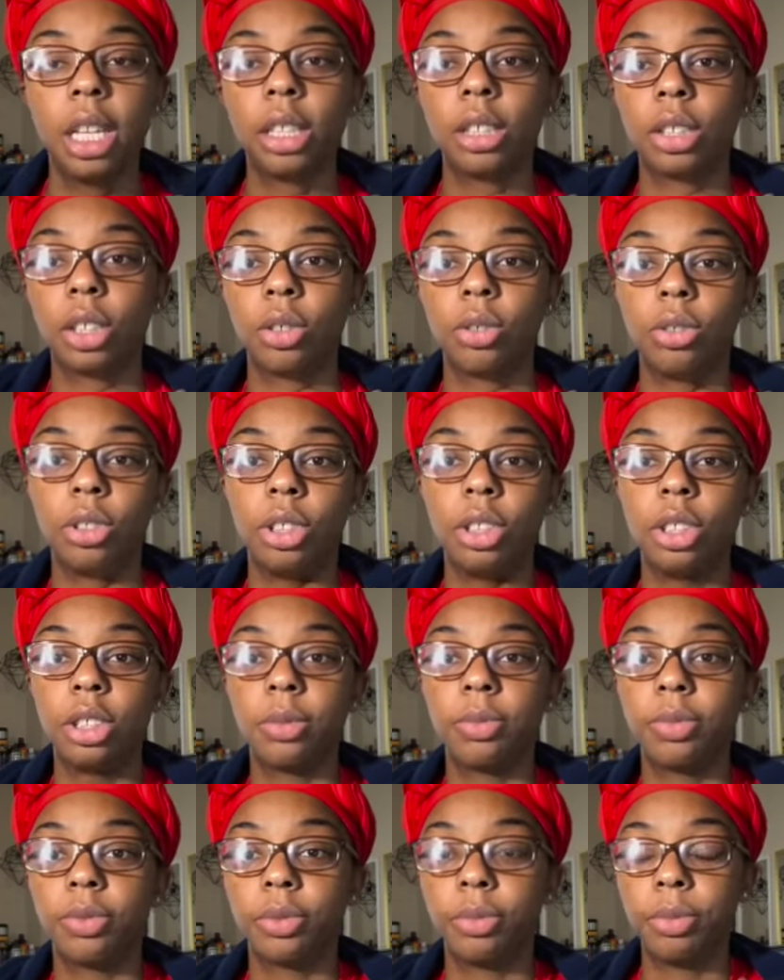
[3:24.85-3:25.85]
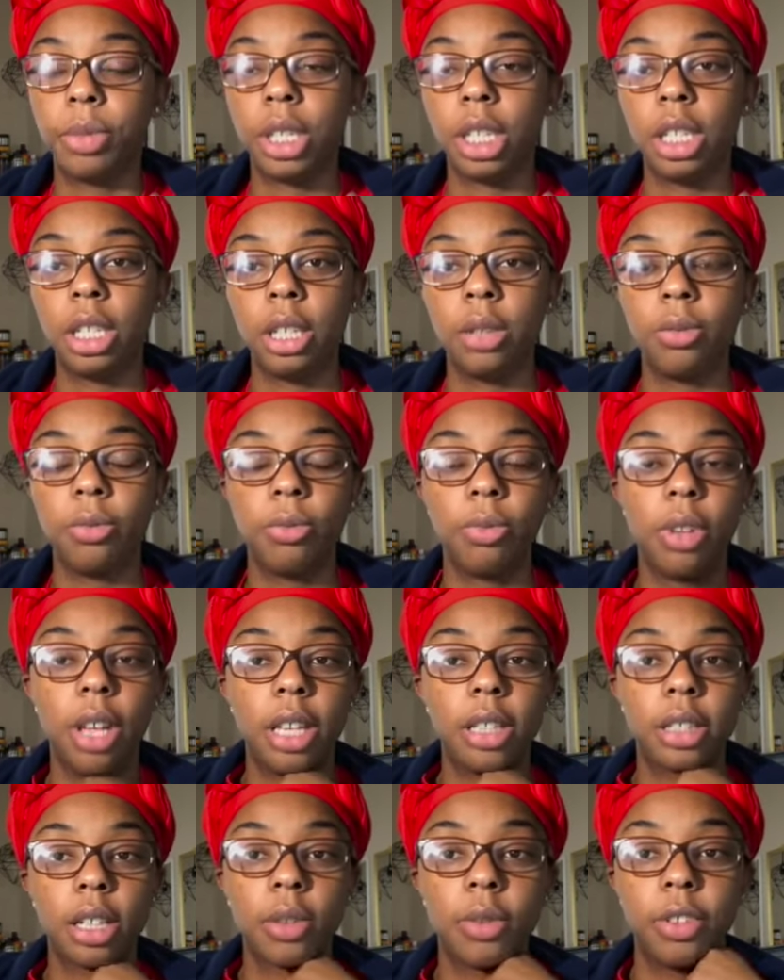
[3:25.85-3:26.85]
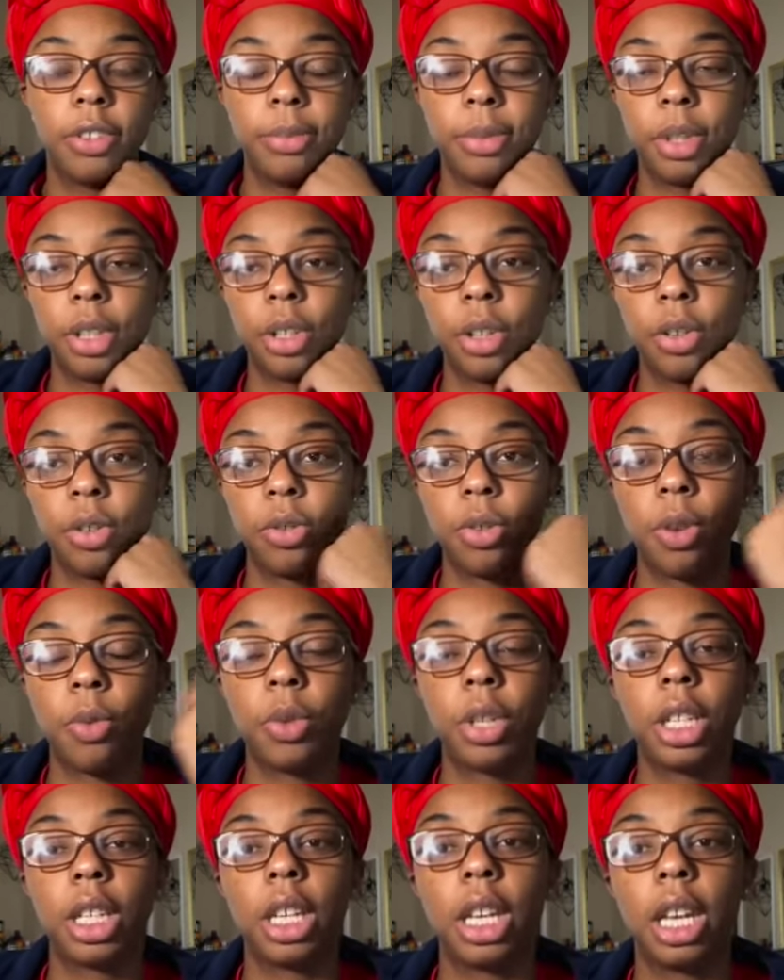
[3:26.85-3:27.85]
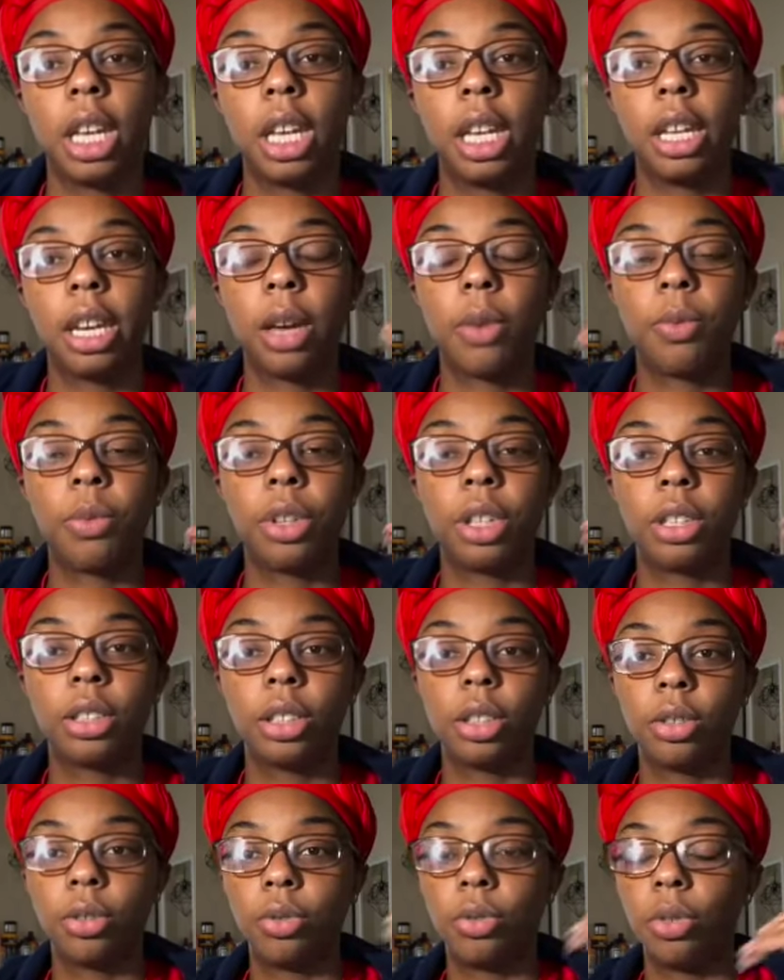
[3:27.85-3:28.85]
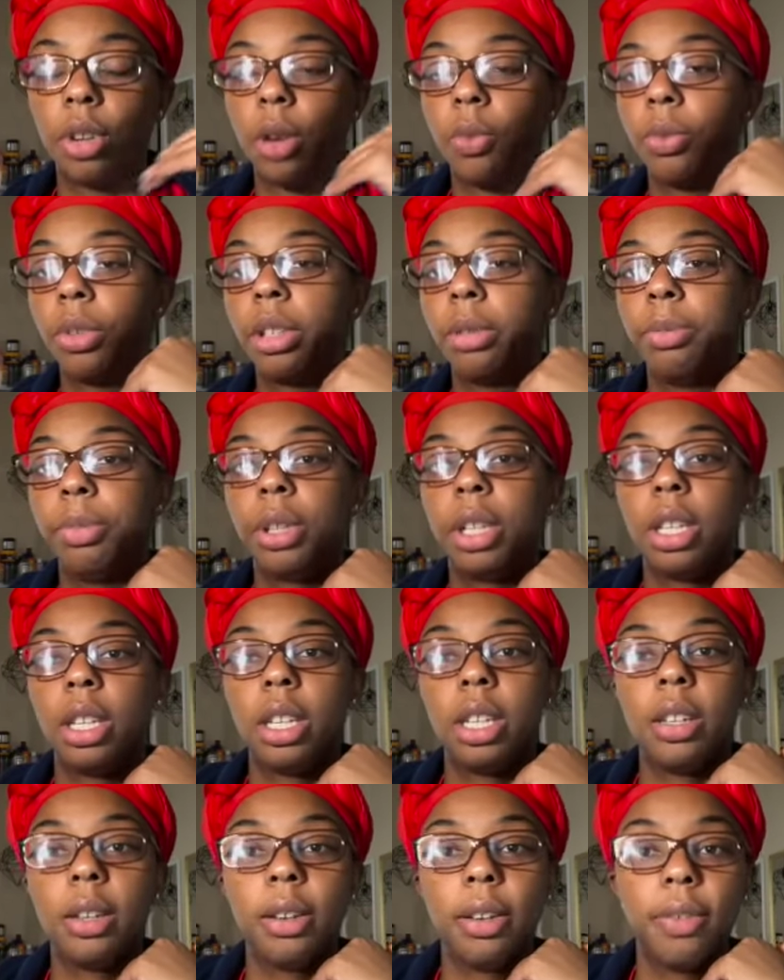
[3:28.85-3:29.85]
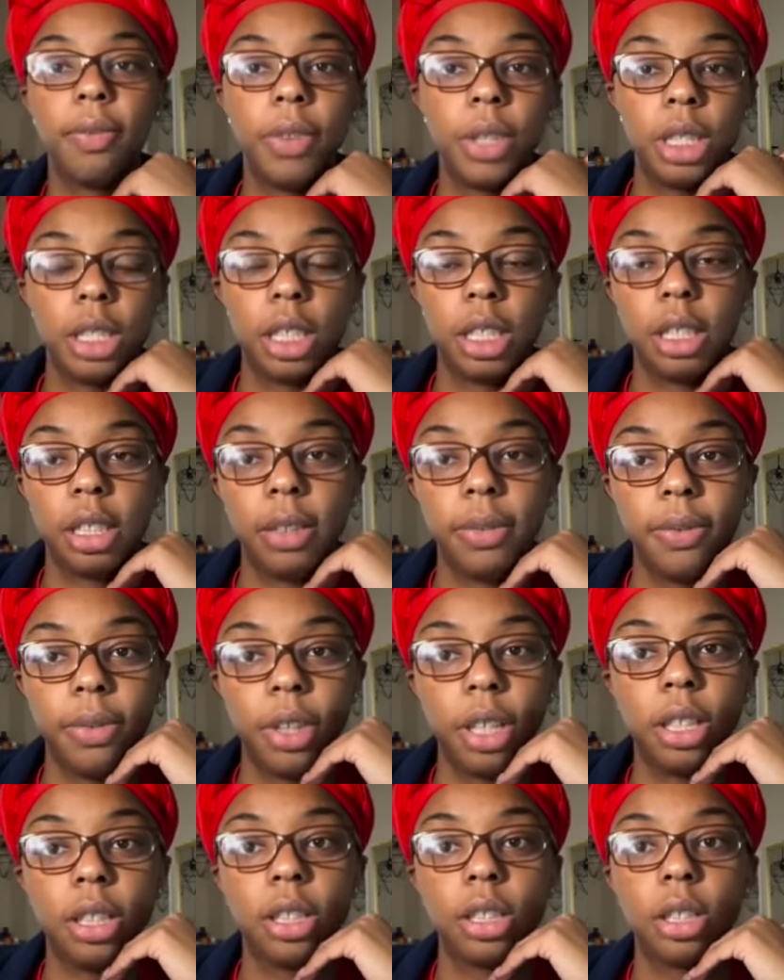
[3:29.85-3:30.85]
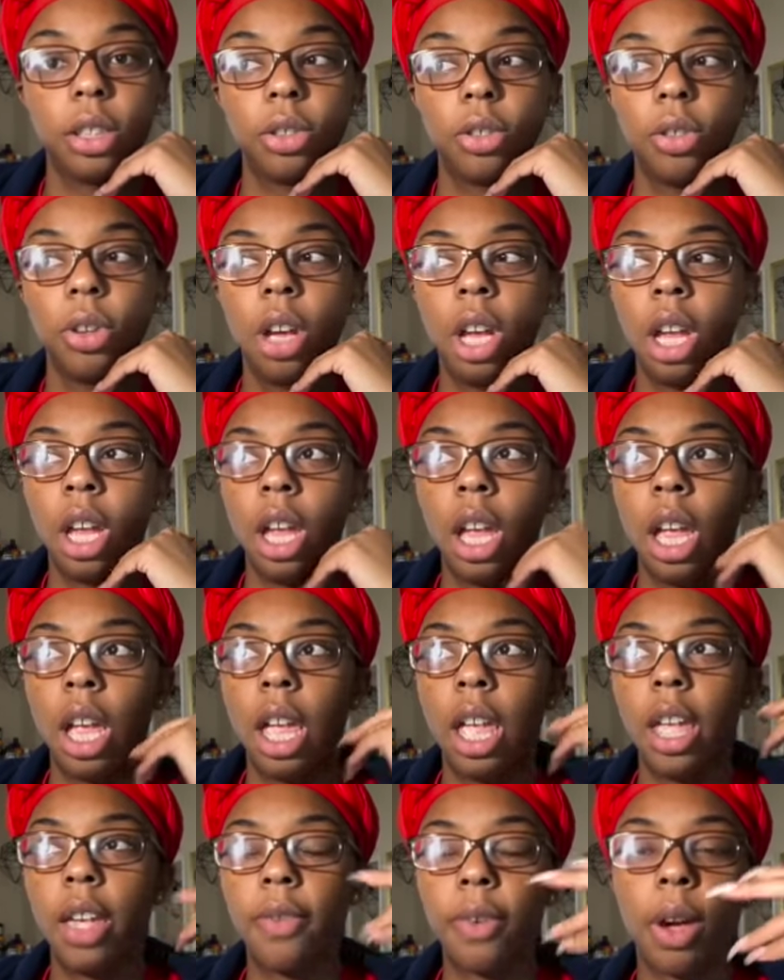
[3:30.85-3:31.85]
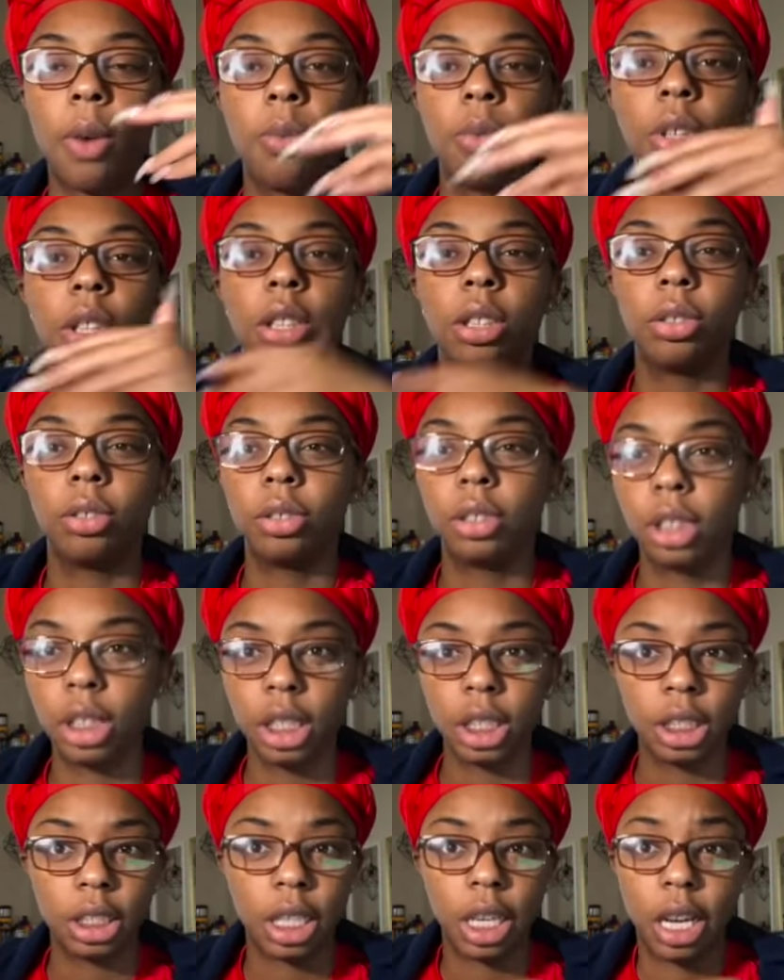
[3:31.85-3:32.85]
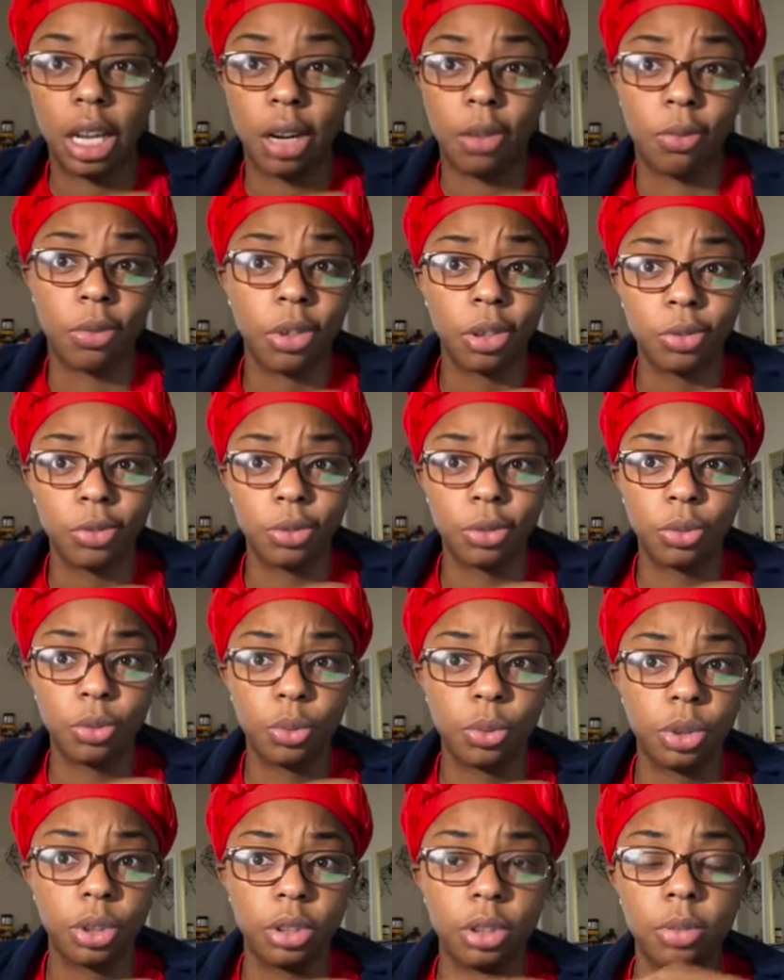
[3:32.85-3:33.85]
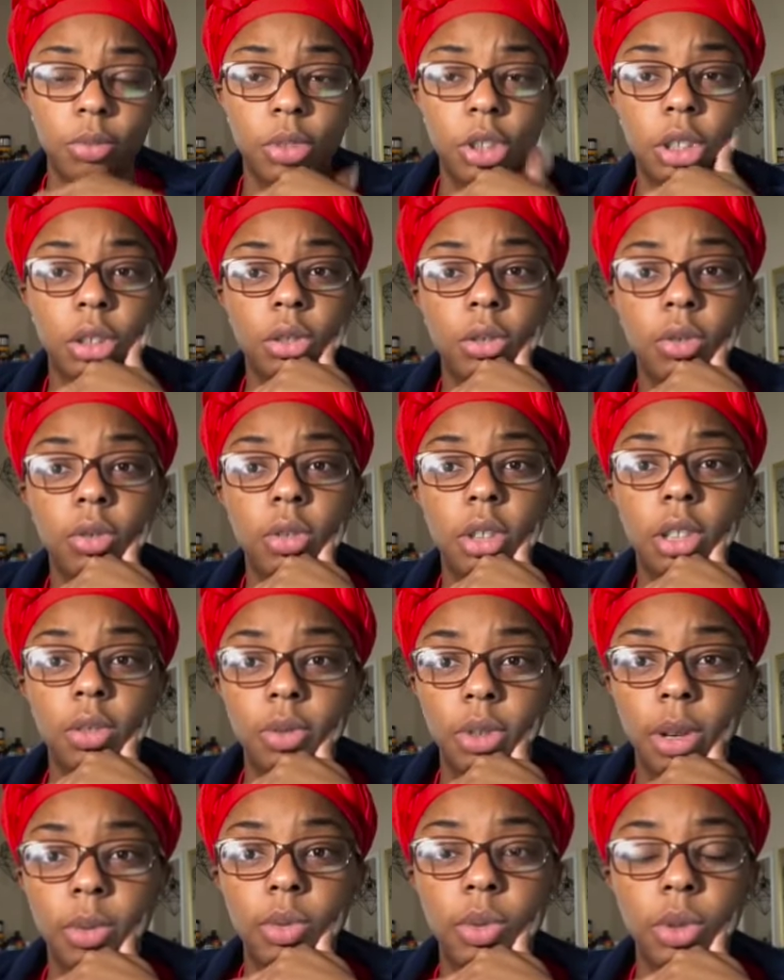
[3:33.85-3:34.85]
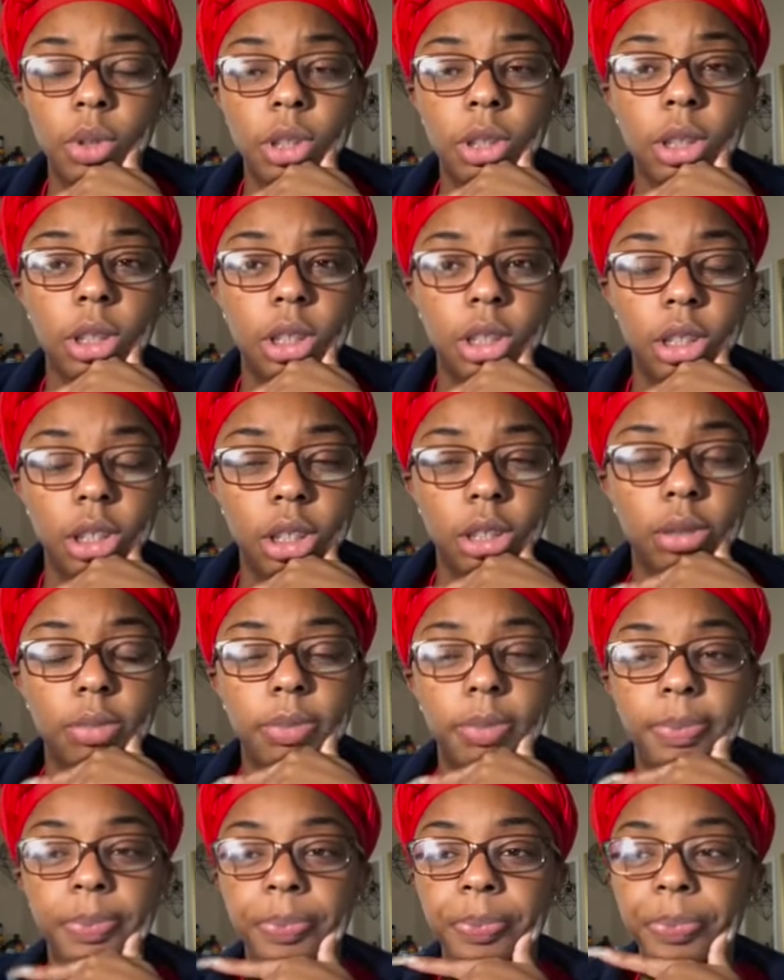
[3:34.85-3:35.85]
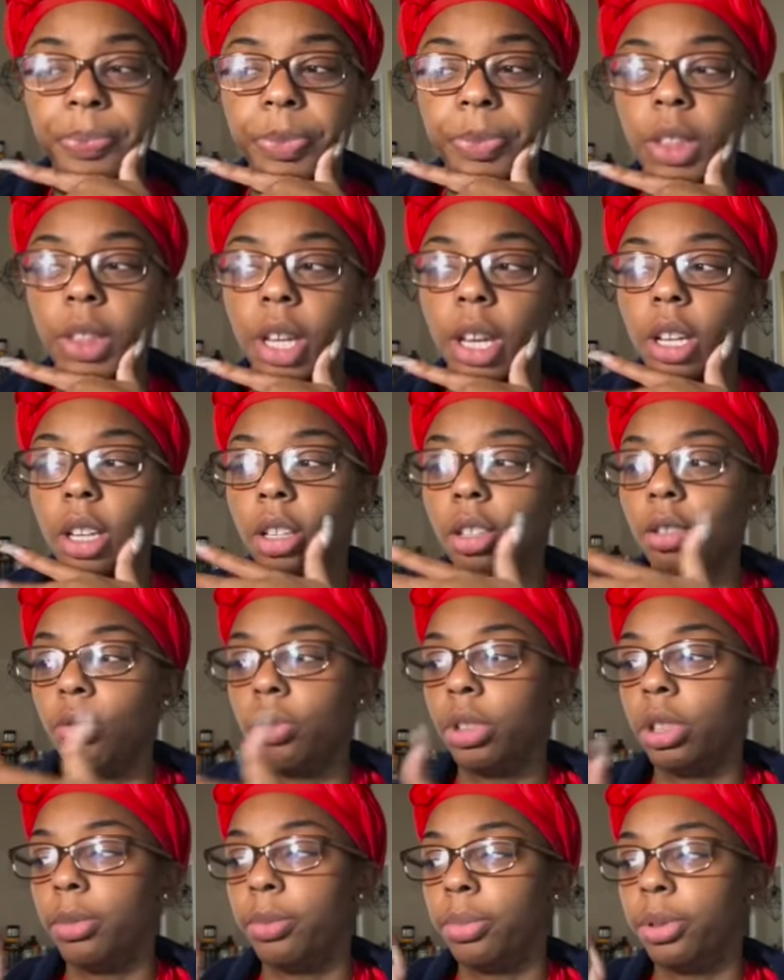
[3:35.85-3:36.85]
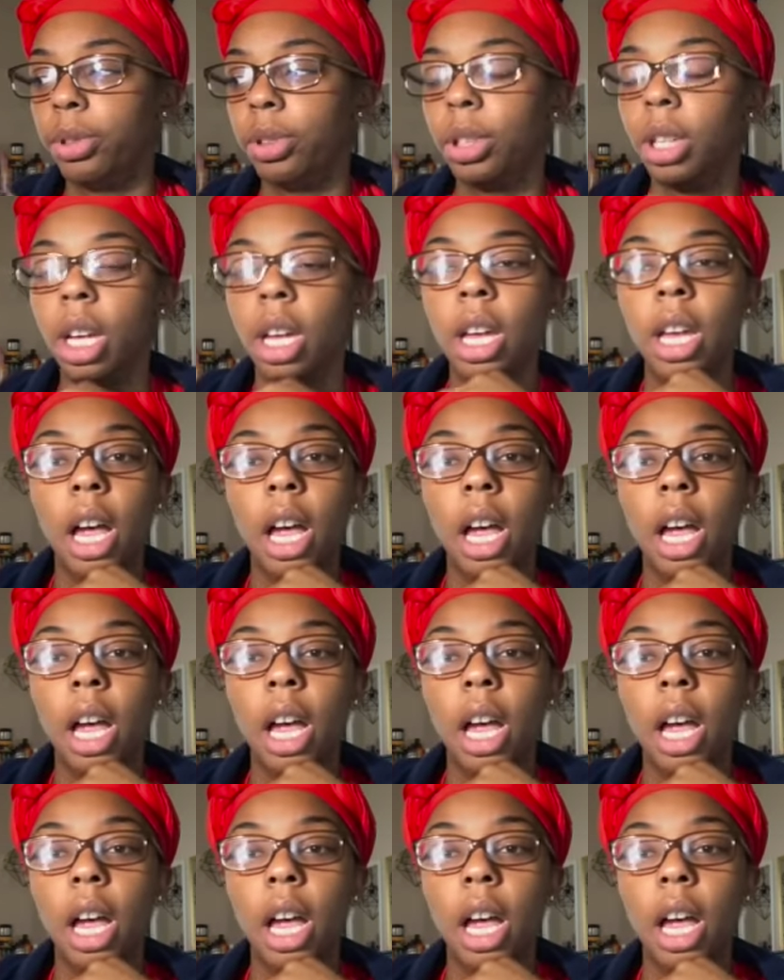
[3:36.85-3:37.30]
So the gym for me has always been a goal. I want to gain, I want to tone, I want to be physically fit. So if I want those things, I got to work towards them. So that's why I'm going to the gym along with the book.